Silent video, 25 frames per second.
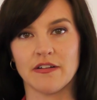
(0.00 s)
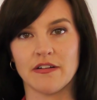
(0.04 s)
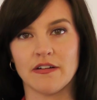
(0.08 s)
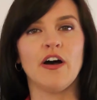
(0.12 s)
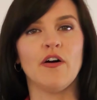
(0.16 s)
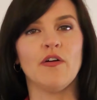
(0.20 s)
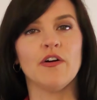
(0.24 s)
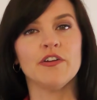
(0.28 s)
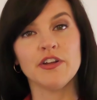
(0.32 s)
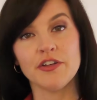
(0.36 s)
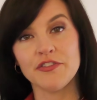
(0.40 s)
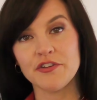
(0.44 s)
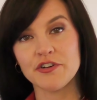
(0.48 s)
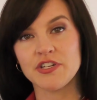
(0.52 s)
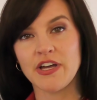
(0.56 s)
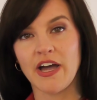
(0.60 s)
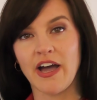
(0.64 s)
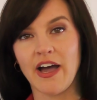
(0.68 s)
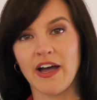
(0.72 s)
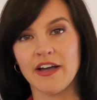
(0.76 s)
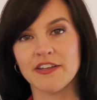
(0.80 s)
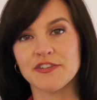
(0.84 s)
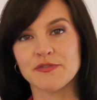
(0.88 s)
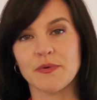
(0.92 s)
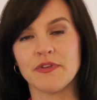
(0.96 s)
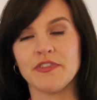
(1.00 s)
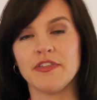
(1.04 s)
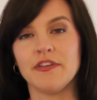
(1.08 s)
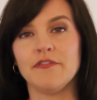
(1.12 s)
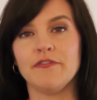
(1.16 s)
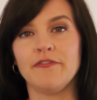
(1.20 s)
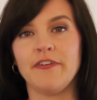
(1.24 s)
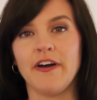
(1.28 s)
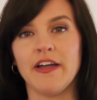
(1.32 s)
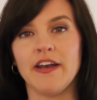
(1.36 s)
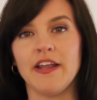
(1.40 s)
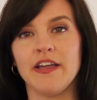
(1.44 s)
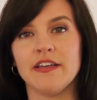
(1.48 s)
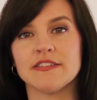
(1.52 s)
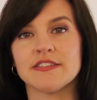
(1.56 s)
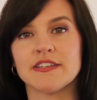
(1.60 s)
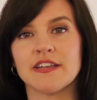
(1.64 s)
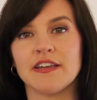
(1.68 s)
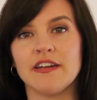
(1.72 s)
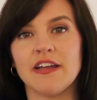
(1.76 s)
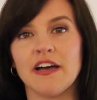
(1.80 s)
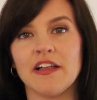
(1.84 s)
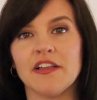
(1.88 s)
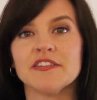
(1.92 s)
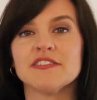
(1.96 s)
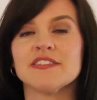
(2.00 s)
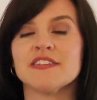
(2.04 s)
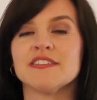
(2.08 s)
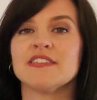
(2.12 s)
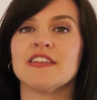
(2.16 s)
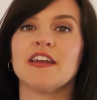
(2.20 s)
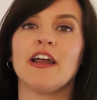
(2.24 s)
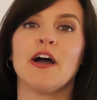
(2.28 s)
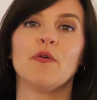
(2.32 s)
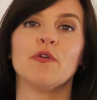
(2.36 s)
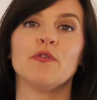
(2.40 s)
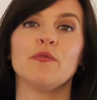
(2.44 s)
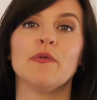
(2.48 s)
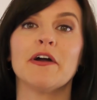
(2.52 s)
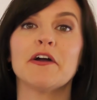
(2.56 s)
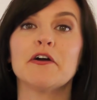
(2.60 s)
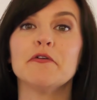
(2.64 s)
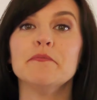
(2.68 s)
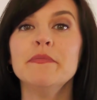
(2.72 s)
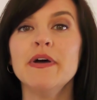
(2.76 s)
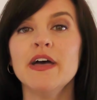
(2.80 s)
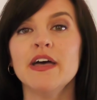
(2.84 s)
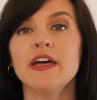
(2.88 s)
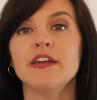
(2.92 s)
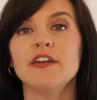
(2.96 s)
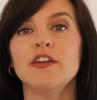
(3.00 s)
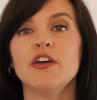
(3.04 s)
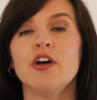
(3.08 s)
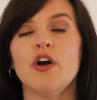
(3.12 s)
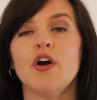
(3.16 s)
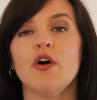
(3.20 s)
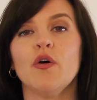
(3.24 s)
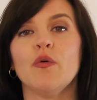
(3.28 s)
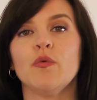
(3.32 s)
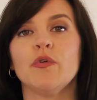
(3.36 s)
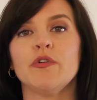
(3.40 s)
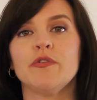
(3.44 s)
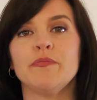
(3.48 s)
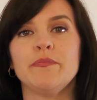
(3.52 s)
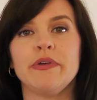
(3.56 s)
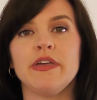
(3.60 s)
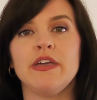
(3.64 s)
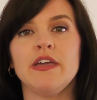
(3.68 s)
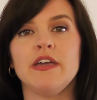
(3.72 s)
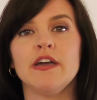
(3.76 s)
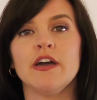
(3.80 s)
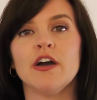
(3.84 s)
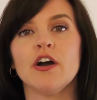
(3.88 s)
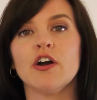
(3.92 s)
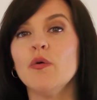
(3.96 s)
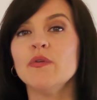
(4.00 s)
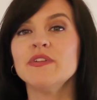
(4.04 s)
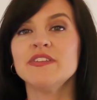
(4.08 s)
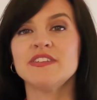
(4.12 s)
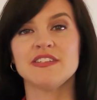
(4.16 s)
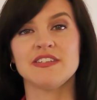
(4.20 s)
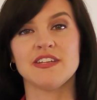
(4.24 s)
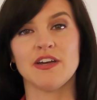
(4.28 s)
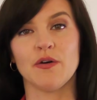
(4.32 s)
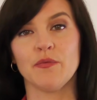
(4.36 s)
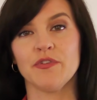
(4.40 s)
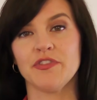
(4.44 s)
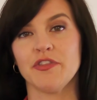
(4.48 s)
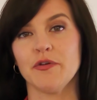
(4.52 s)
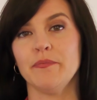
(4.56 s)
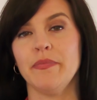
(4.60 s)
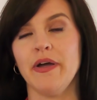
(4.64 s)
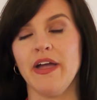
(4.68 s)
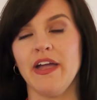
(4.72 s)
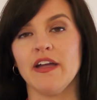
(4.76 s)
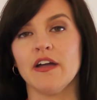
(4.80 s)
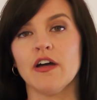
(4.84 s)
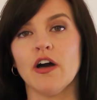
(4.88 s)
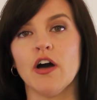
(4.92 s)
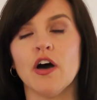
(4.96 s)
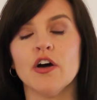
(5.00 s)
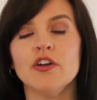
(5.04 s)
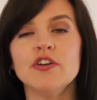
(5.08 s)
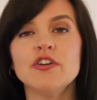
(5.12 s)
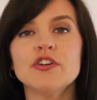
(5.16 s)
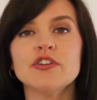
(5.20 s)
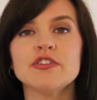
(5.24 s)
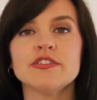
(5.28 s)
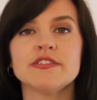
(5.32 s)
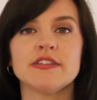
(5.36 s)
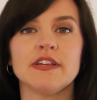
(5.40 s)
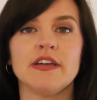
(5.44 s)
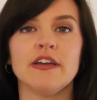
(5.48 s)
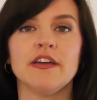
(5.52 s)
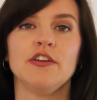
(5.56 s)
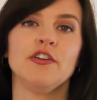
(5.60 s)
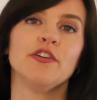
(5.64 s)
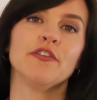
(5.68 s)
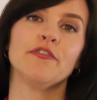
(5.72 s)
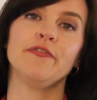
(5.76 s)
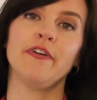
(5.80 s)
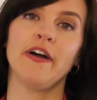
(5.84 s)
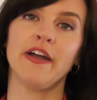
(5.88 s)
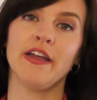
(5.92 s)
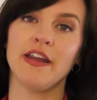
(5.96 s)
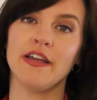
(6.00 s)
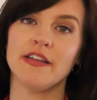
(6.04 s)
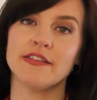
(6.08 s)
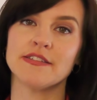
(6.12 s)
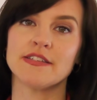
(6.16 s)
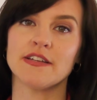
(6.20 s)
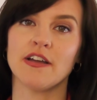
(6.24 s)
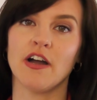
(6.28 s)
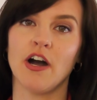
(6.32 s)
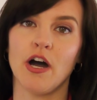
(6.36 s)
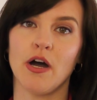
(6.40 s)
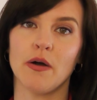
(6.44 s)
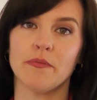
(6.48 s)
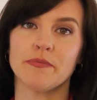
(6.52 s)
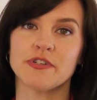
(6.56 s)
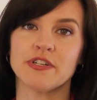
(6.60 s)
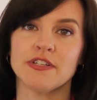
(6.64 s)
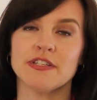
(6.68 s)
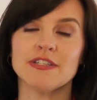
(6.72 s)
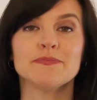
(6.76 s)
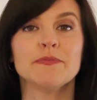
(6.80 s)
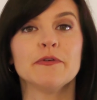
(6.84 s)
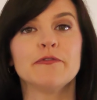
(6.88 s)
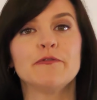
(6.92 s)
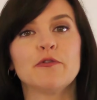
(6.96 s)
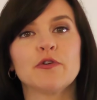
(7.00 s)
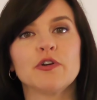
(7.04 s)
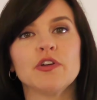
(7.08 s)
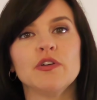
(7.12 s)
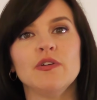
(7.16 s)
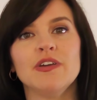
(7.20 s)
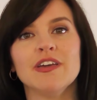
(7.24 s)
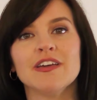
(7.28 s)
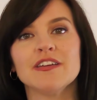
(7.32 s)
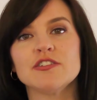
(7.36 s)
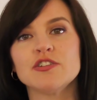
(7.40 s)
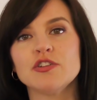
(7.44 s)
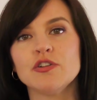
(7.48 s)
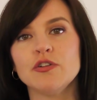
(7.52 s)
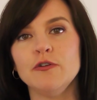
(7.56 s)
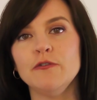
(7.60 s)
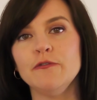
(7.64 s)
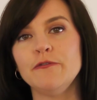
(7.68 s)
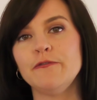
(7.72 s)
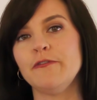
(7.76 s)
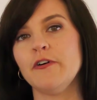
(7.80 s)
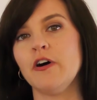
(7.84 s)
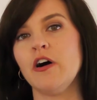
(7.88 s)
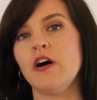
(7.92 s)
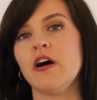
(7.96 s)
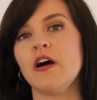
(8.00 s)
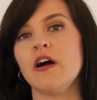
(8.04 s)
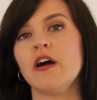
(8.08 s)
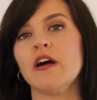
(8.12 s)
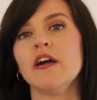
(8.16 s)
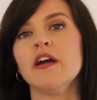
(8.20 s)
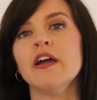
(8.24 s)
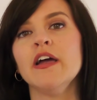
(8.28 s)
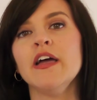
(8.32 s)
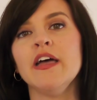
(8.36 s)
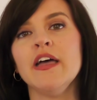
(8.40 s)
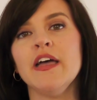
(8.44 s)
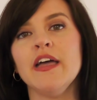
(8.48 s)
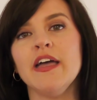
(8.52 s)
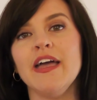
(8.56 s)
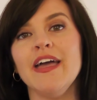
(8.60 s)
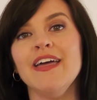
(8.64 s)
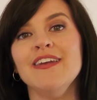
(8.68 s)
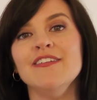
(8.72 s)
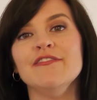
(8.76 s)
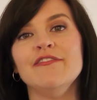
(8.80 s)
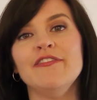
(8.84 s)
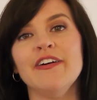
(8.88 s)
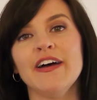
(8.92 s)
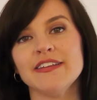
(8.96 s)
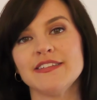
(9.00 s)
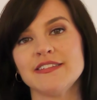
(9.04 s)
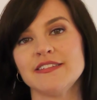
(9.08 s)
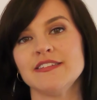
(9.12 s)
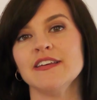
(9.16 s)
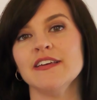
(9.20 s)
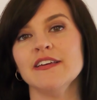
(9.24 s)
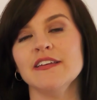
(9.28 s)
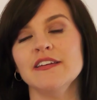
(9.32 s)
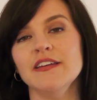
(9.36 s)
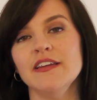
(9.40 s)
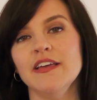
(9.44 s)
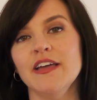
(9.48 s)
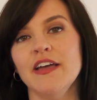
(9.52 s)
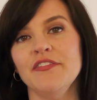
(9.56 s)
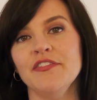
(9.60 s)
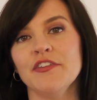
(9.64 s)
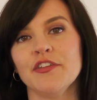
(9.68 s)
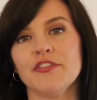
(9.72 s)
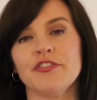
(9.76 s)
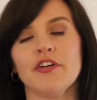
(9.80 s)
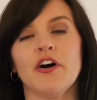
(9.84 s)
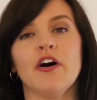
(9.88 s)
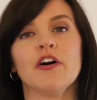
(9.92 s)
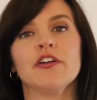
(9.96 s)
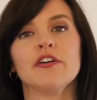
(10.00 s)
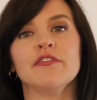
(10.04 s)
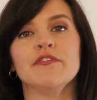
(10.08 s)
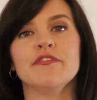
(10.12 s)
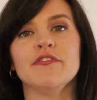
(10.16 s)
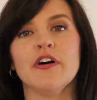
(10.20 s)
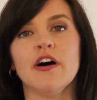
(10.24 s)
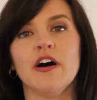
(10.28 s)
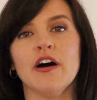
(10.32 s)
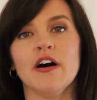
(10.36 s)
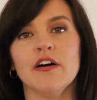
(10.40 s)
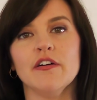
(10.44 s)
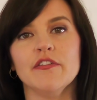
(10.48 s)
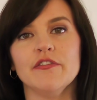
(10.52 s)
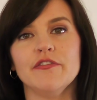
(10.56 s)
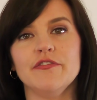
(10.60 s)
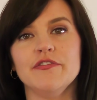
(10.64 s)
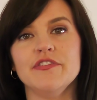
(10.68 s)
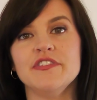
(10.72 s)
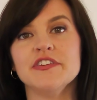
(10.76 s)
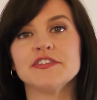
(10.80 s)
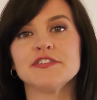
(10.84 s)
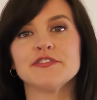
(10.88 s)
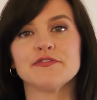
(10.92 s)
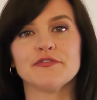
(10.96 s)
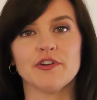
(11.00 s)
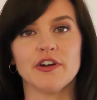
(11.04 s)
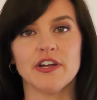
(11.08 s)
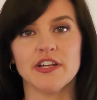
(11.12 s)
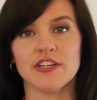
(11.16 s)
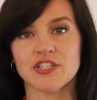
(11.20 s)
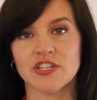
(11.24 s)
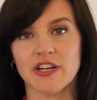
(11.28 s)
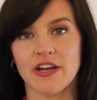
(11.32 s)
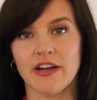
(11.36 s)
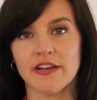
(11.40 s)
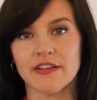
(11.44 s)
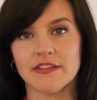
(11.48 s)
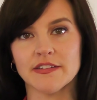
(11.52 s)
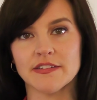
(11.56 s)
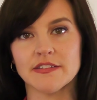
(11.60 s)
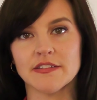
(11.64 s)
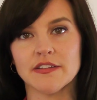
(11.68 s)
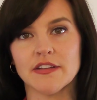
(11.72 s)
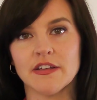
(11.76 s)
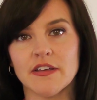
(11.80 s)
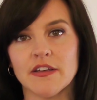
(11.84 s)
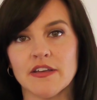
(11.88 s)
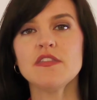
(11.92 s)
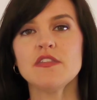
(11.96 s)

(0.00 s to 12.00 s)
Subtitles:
Now, another task within financing analysis that I would recommend would be go and sit down with the bank. Understand your financing options before you get too far invested in the thought of this franchise.